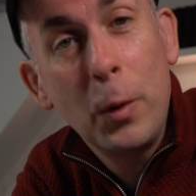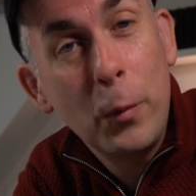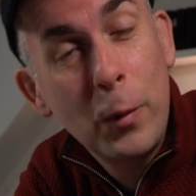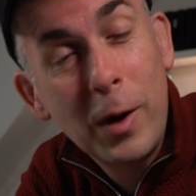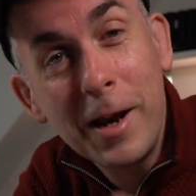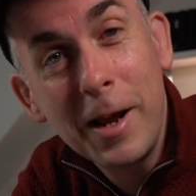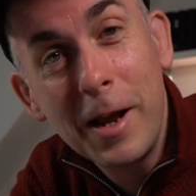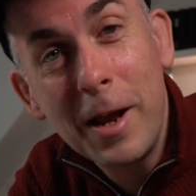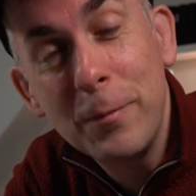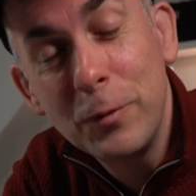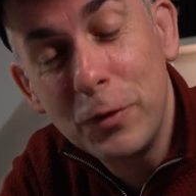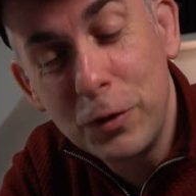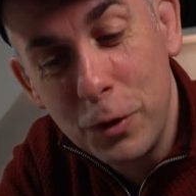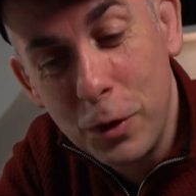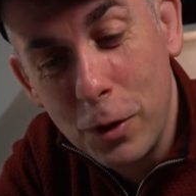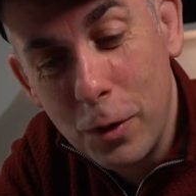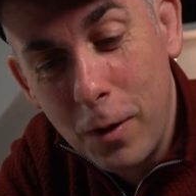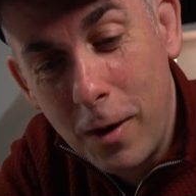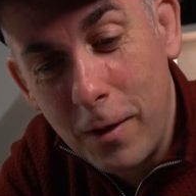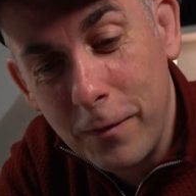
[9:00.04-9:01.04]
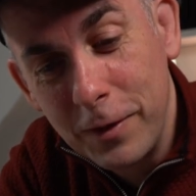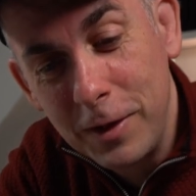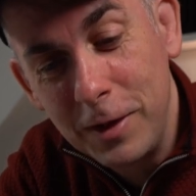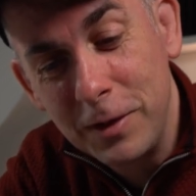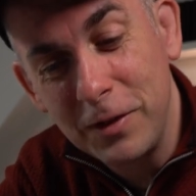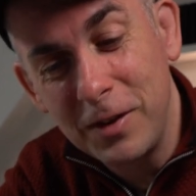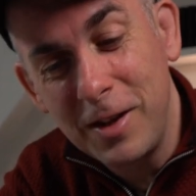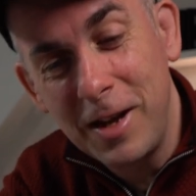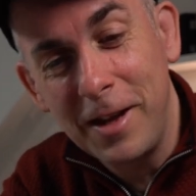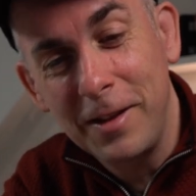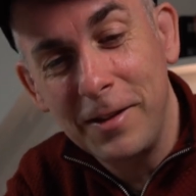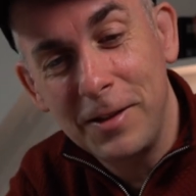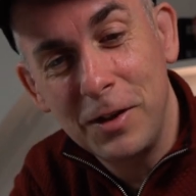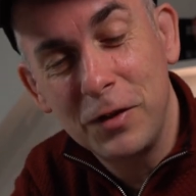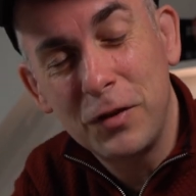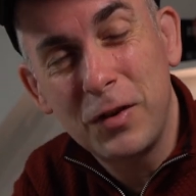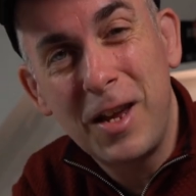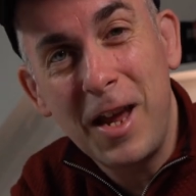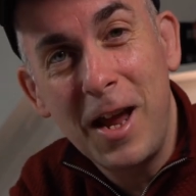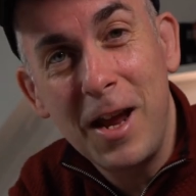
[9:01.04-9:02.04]
But what I am sure of is that
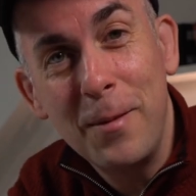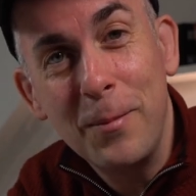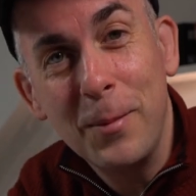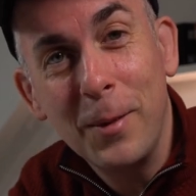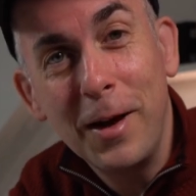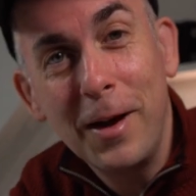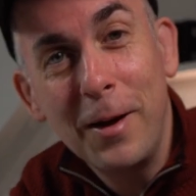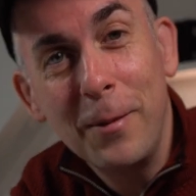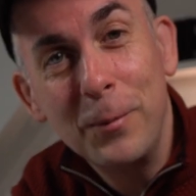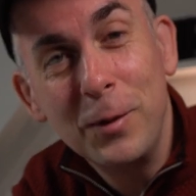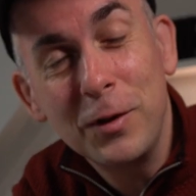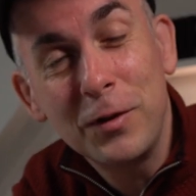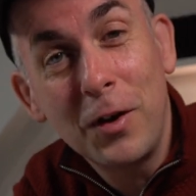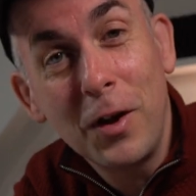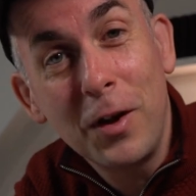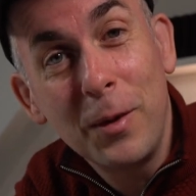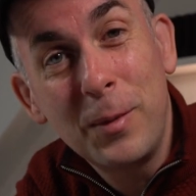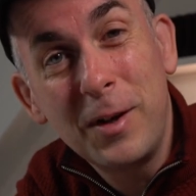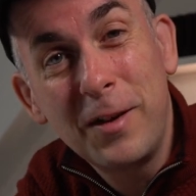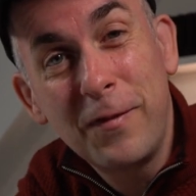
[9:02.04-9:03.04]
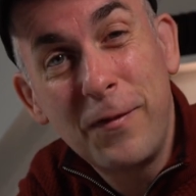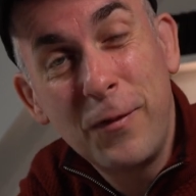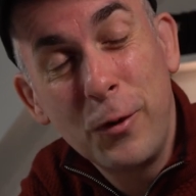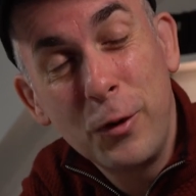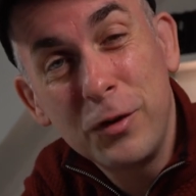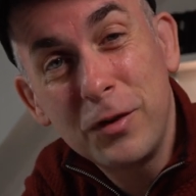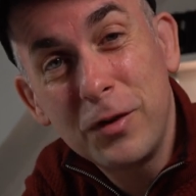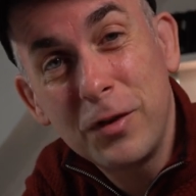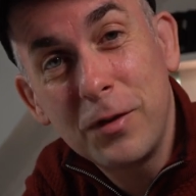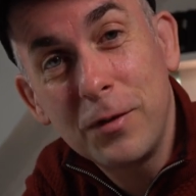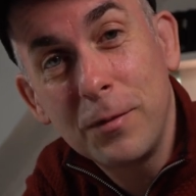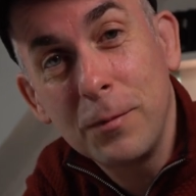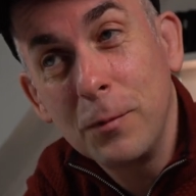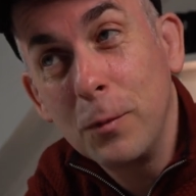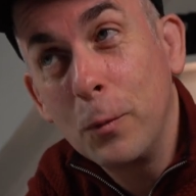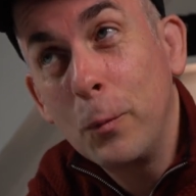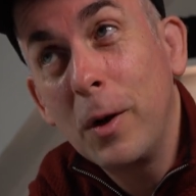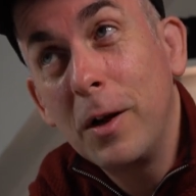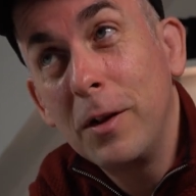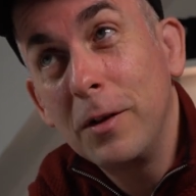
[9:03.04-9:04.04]
this game is gonna be the first,
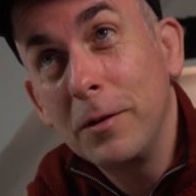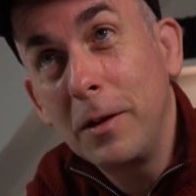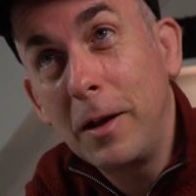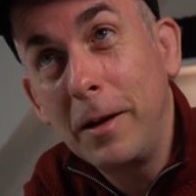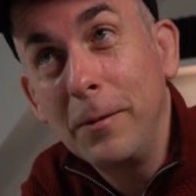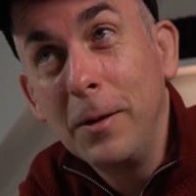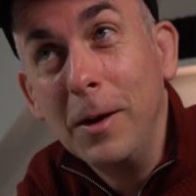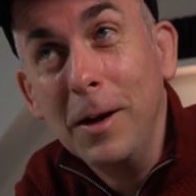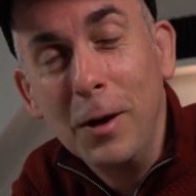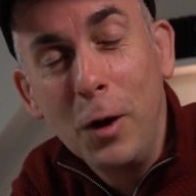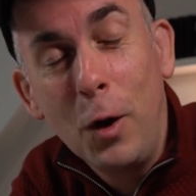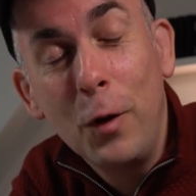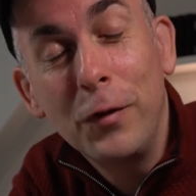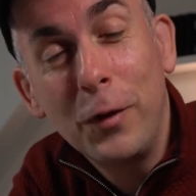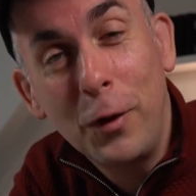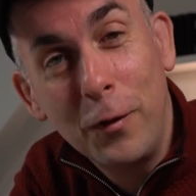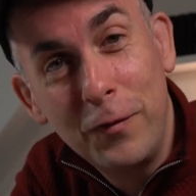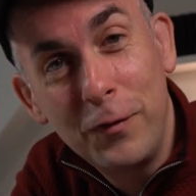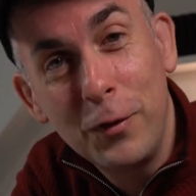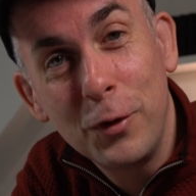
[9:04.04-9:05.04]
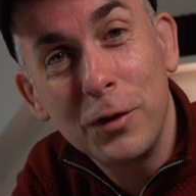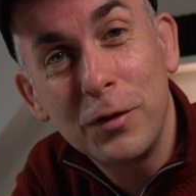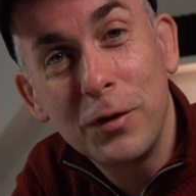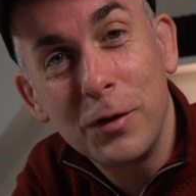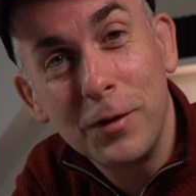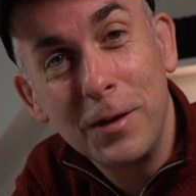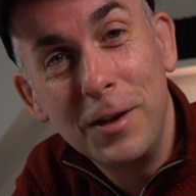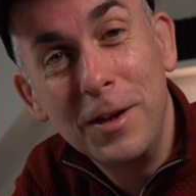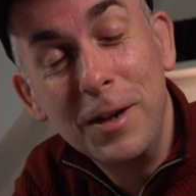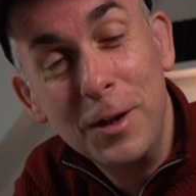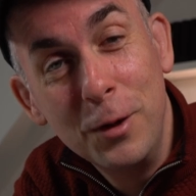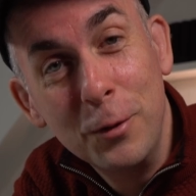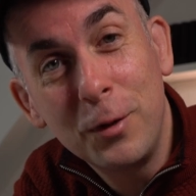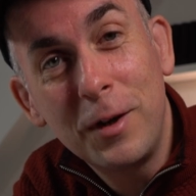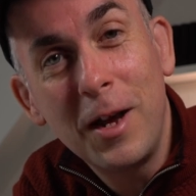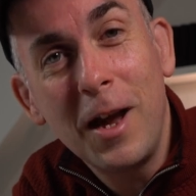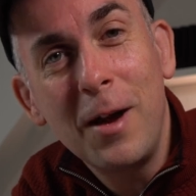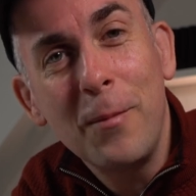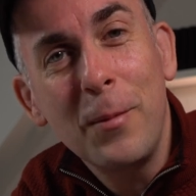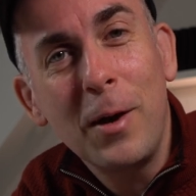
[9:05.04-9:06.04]
well, the first new
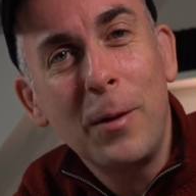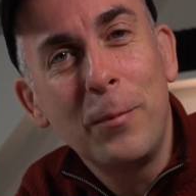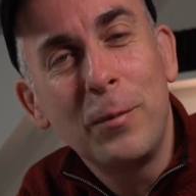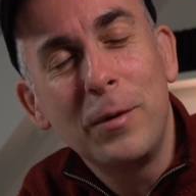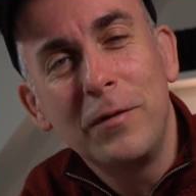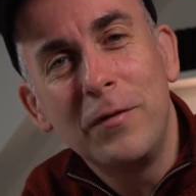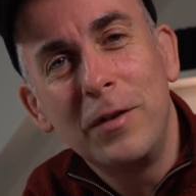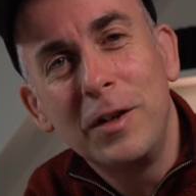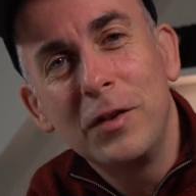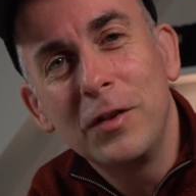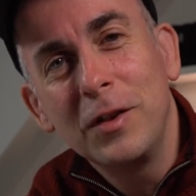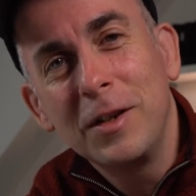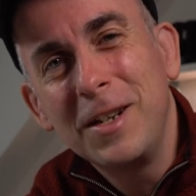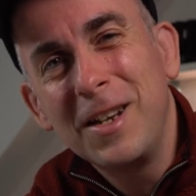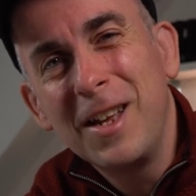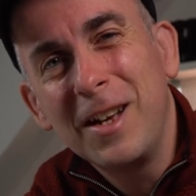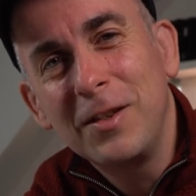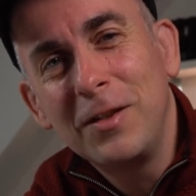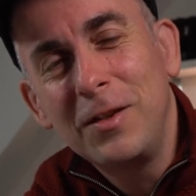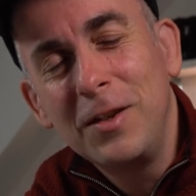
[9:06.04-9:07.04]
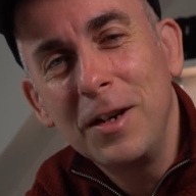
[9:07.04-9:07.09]
game I'll be releasing next